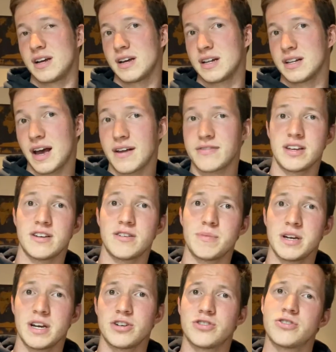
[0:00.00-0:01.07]
Life's here to
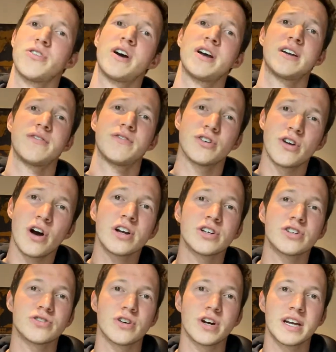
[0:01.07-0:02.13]
be enjoyed, and if you're not
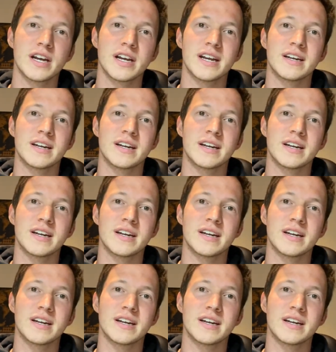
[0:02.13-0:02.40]
enjoying it,